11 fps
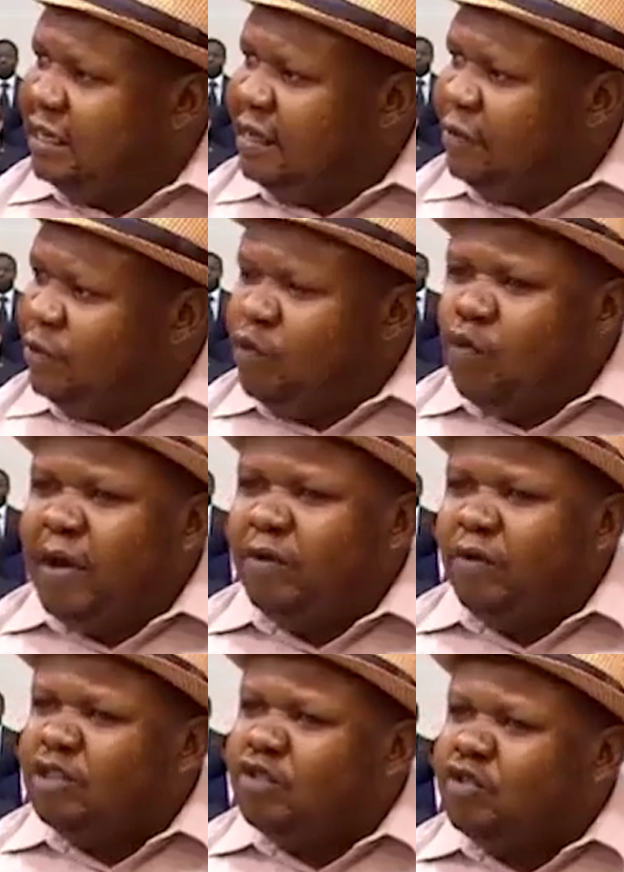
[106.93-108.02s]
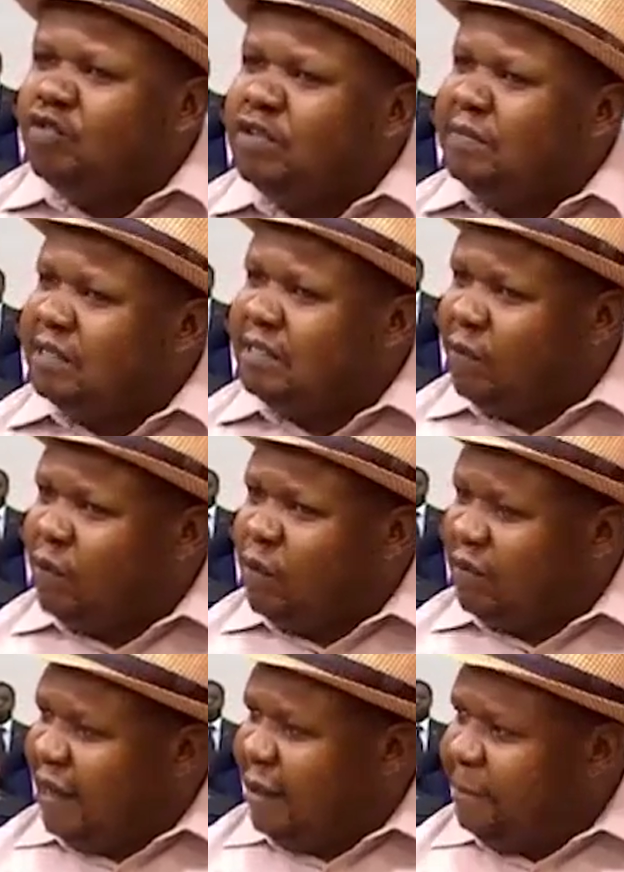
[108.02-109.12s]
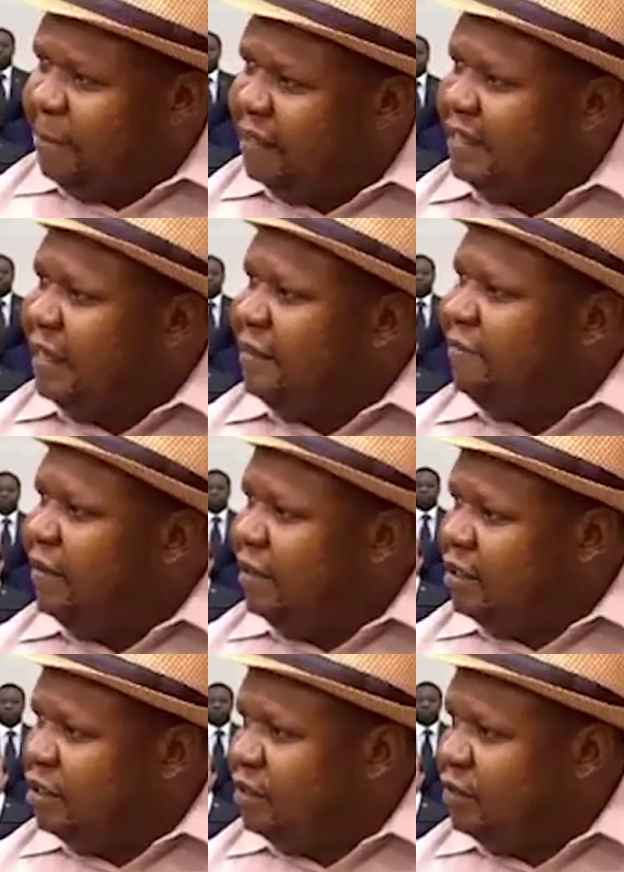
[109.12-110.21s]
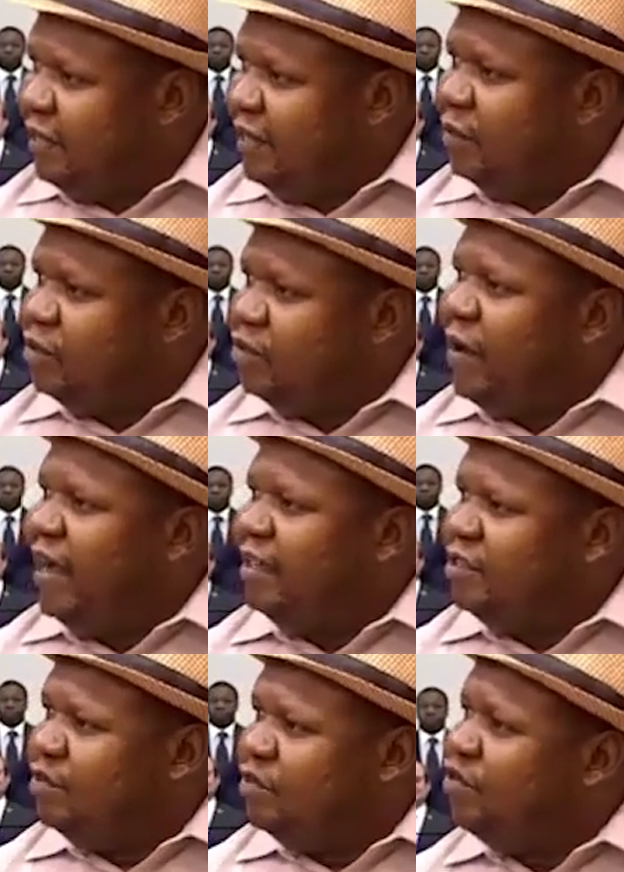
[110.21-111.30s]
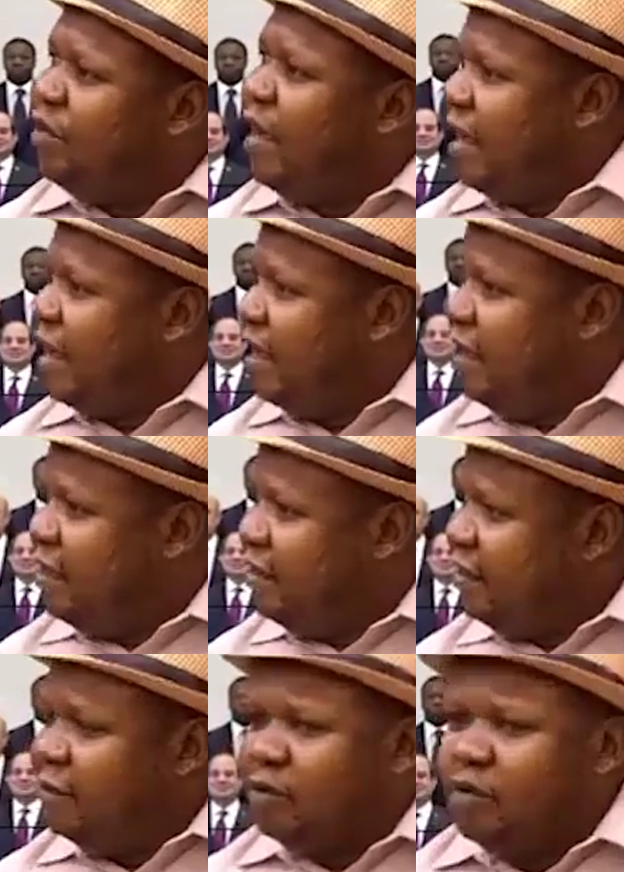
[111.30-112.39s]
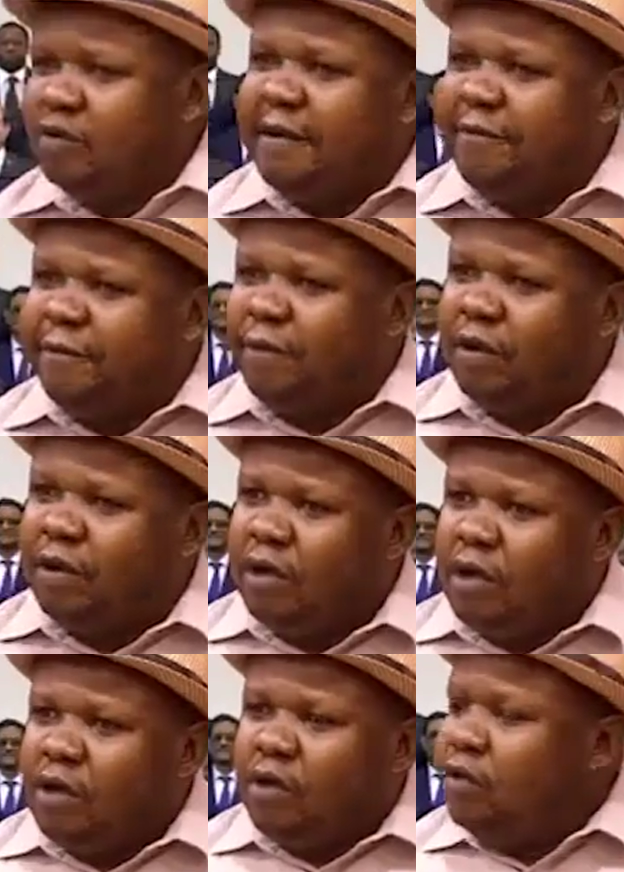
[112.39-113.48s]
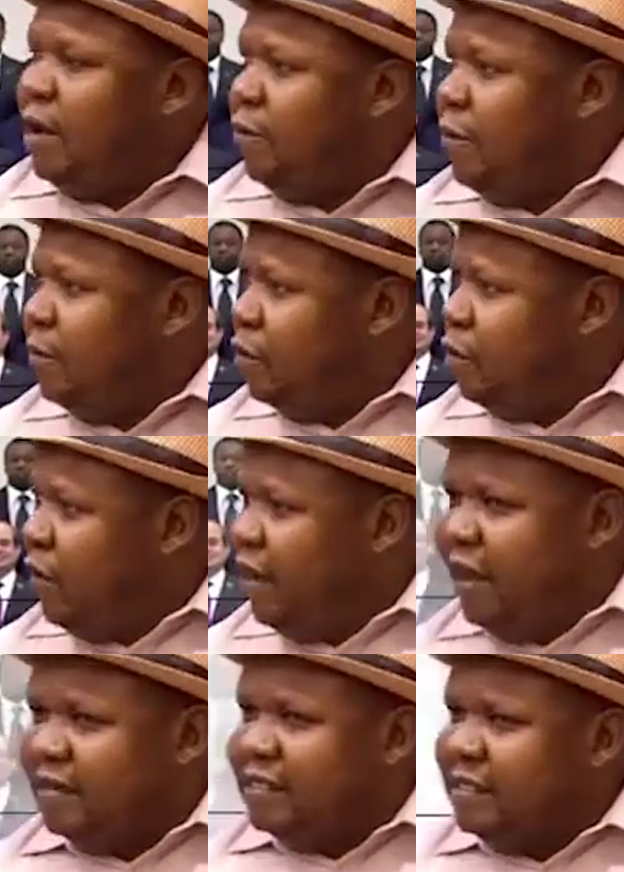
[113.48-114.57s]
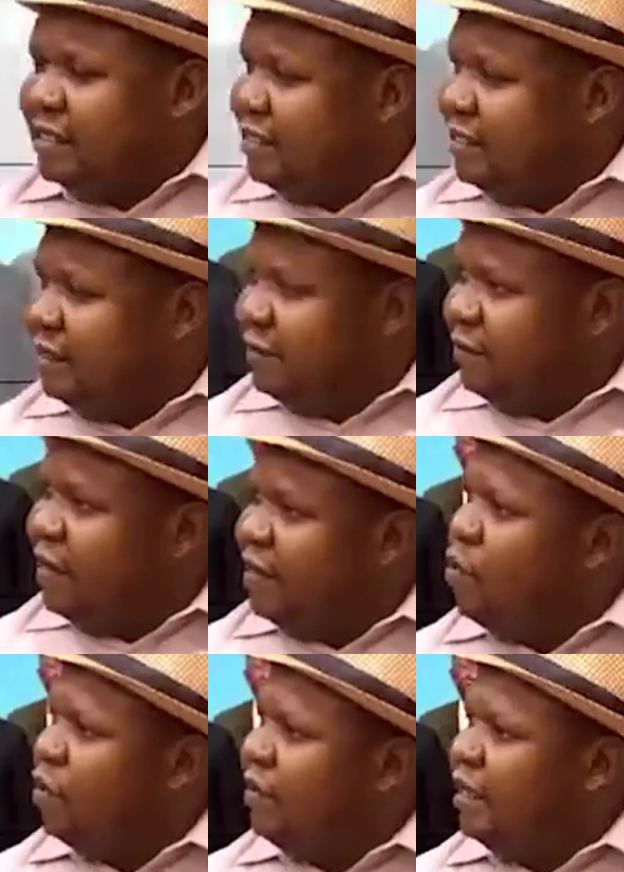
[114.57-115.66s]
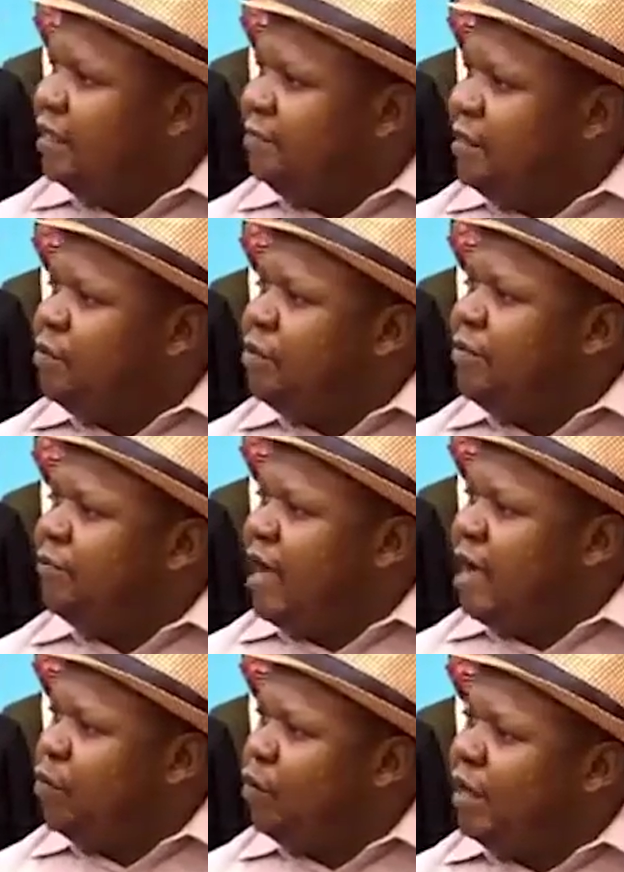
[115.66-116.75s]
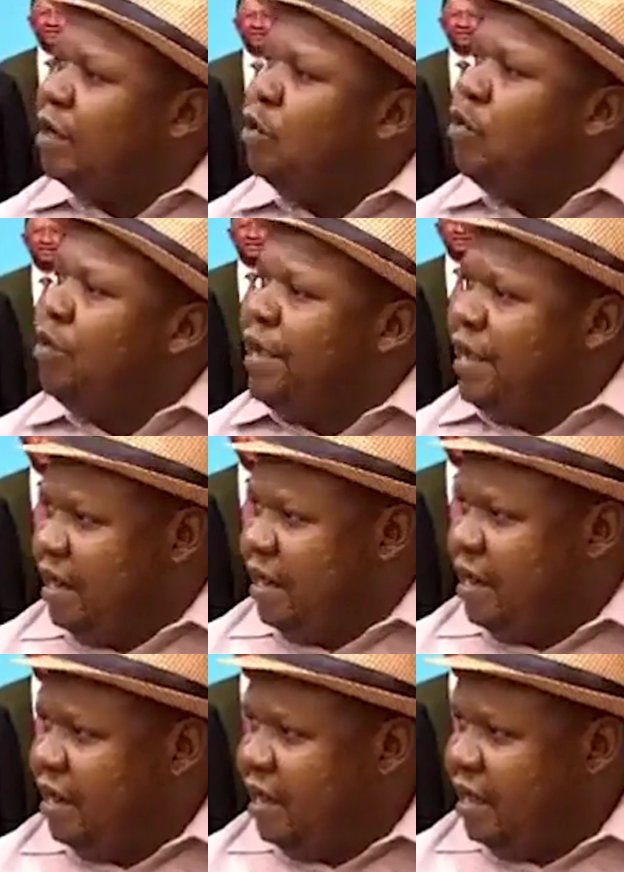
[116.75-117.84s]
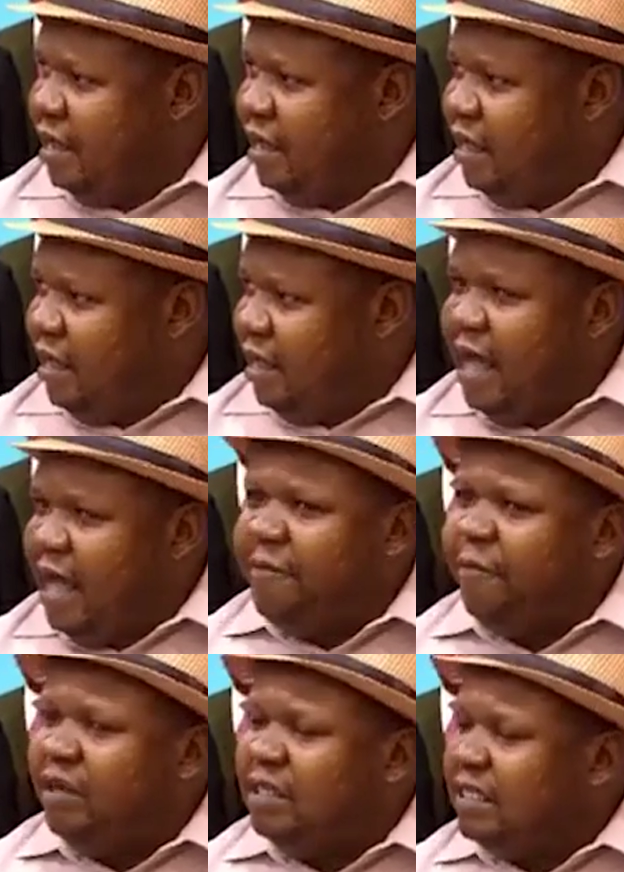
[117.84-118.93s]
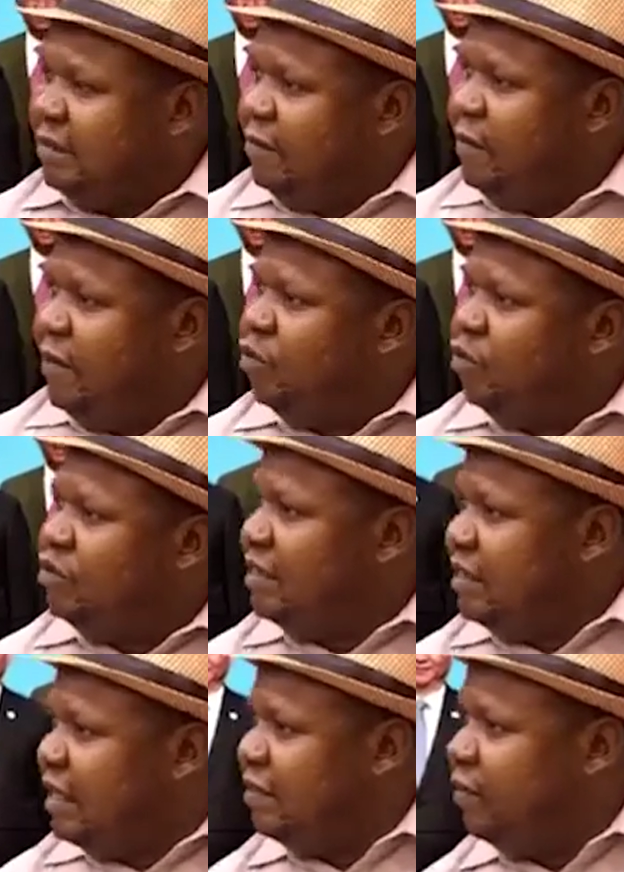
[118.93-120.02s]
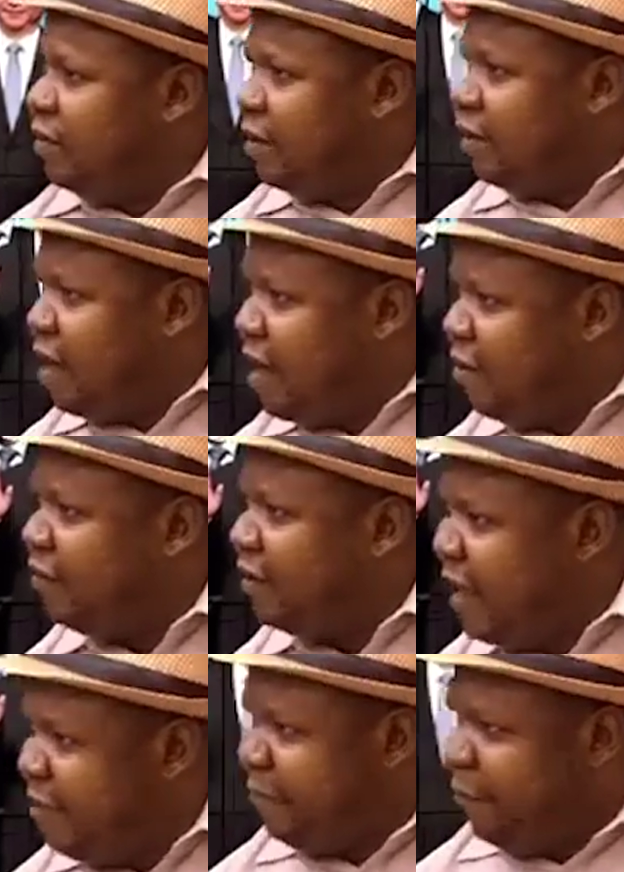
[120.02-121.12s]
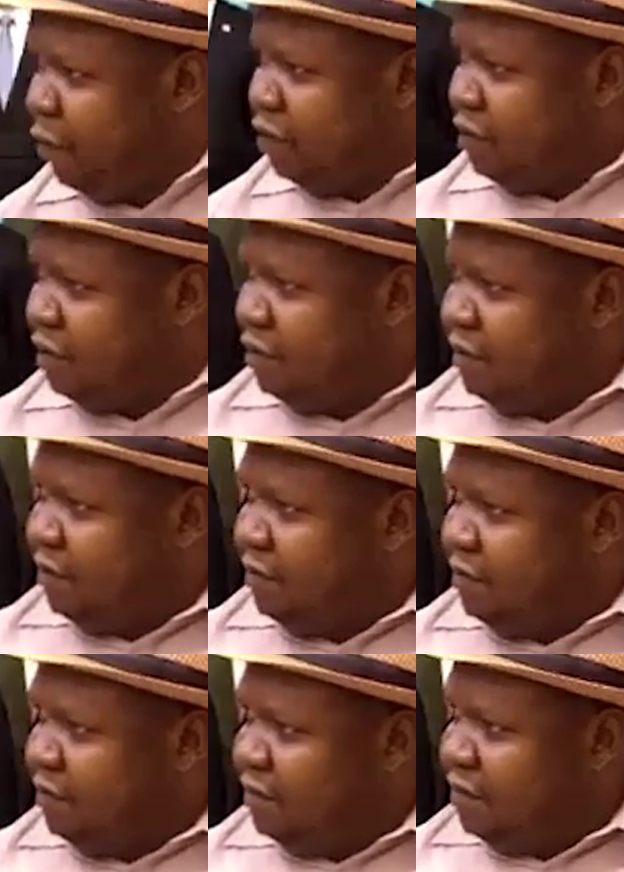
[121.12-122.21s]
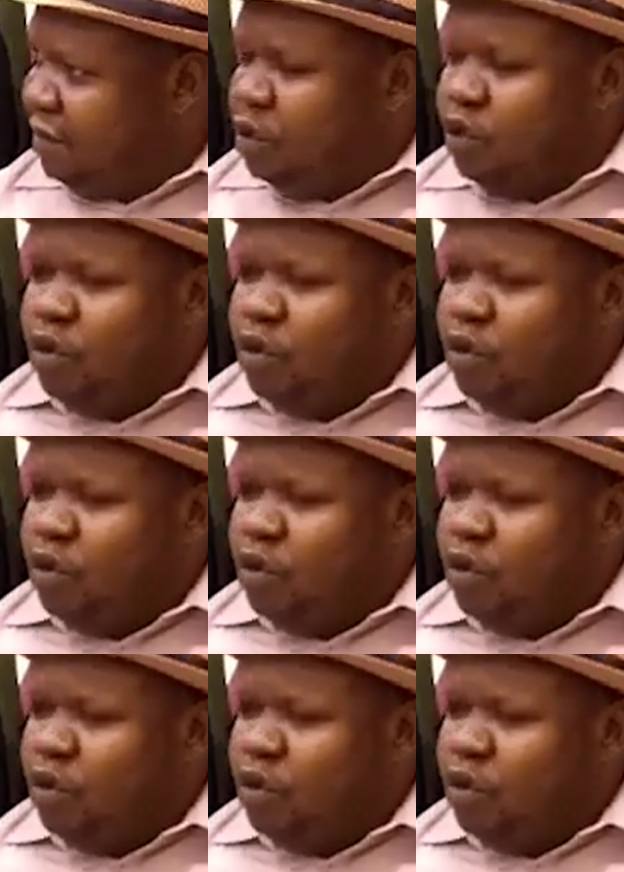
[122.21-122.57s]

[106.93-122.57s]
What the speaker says: You went to the streams of the water beside the village where there was no hygiene. You drank. There was no typhoid. You now come to Douala in the city where the water is being purified with chlorine. Every single man, you drink that same water, you have typhoid. You